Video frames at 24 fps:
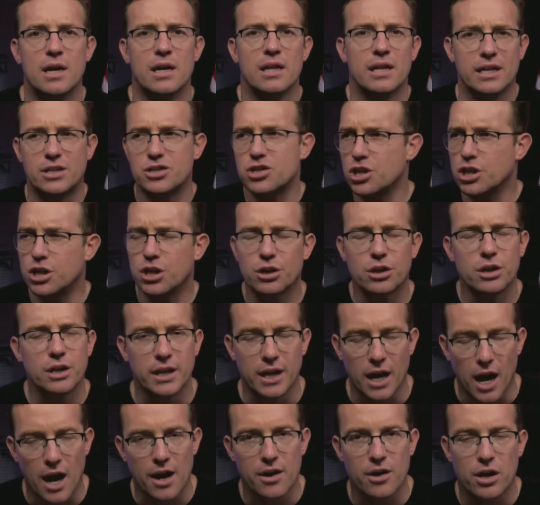like
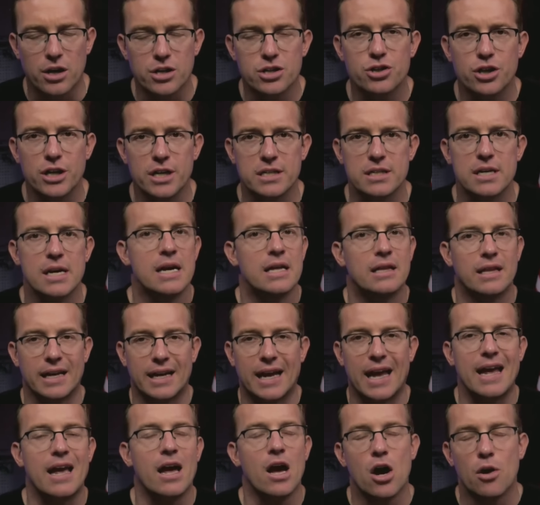security on our streets,
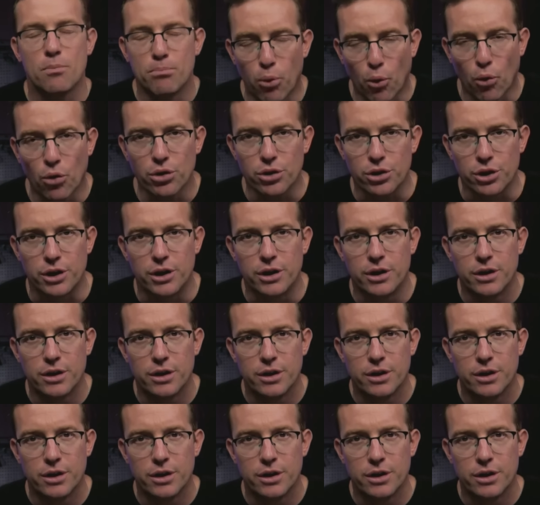like a border